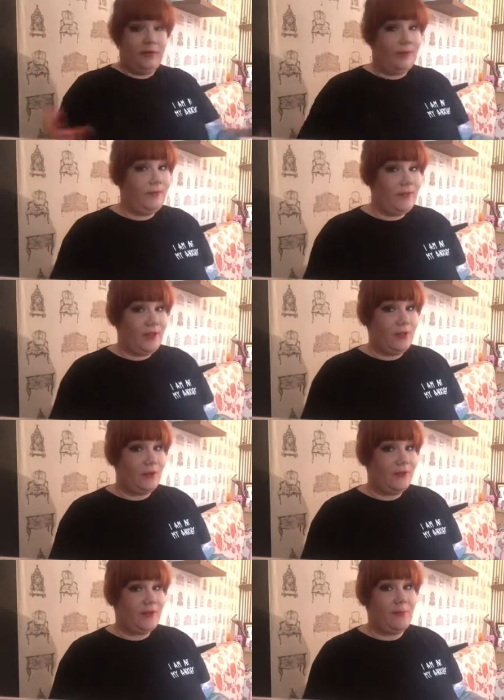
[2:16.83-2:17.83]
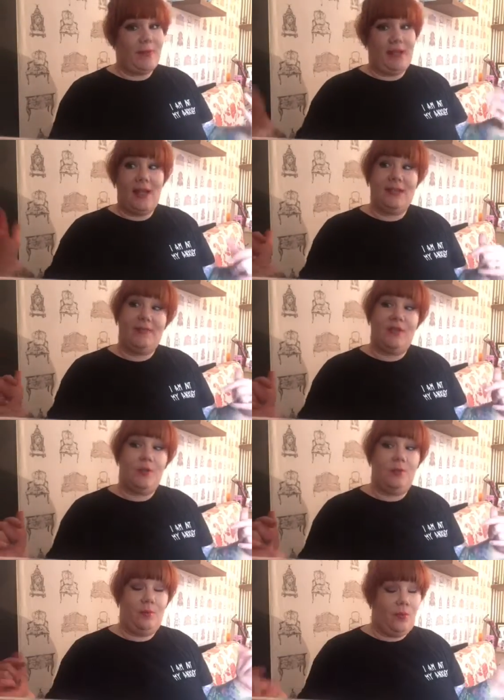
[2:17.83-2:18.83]
different videos. My last
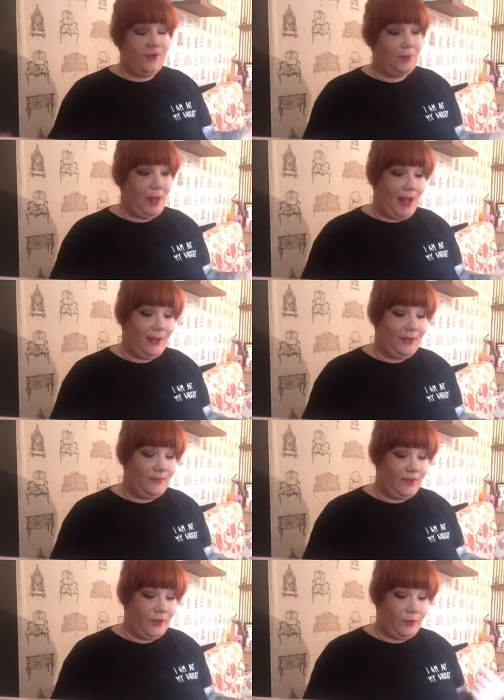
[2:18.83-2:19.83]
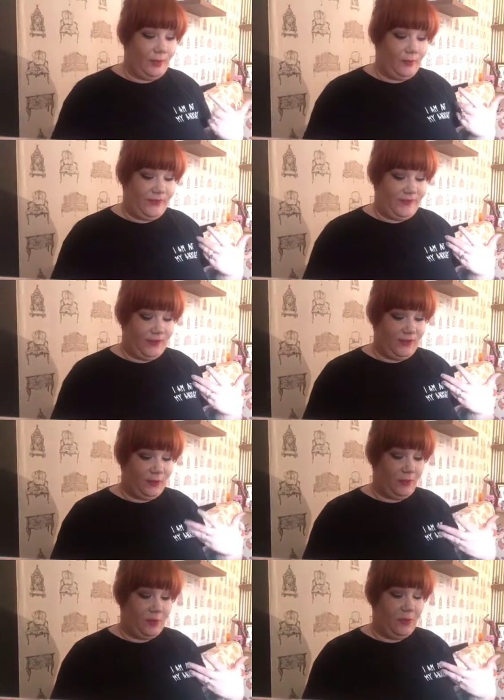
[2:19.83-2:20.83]
video was a palette video. It was the
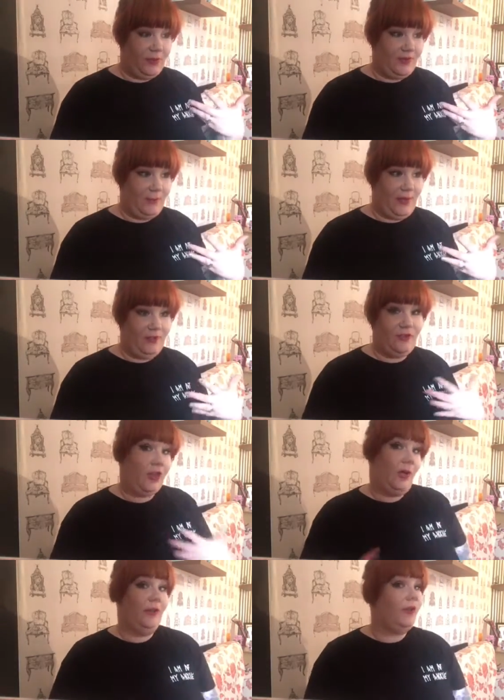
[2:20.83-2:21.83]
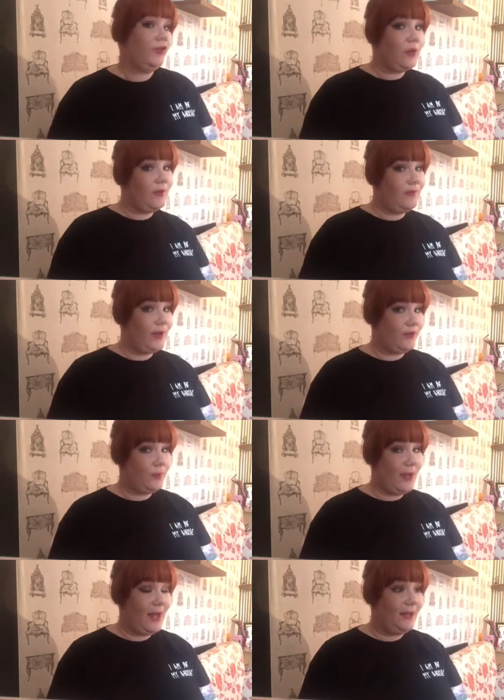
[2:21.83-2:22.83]
Storybook Cosmetics Charlie and the Chocolate
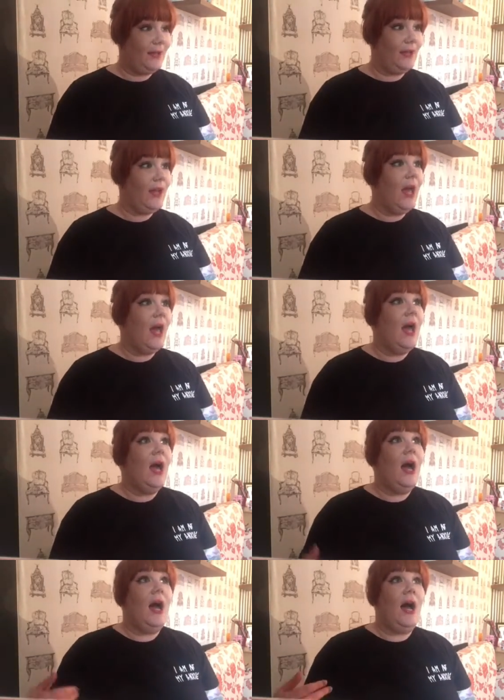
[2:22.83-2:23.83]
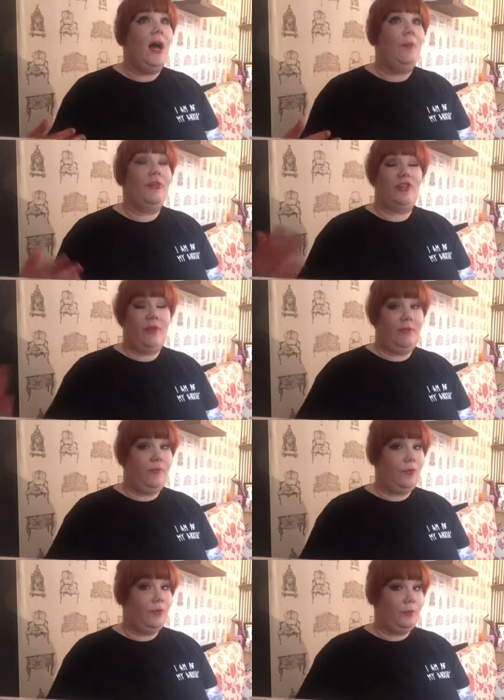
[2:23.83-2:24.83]
Factory palette, um, which I
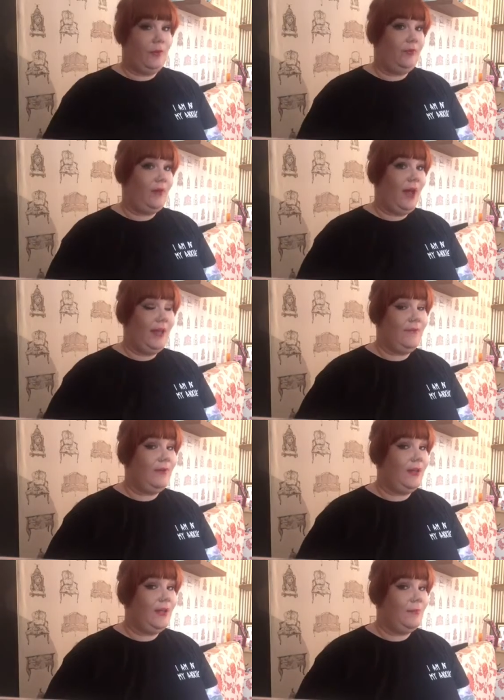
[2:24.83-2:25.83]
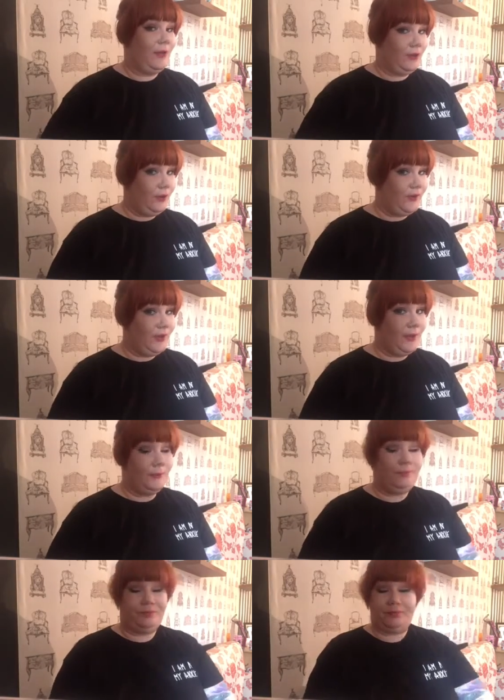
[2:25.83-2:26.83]
reviewed with Ivy, my daughter.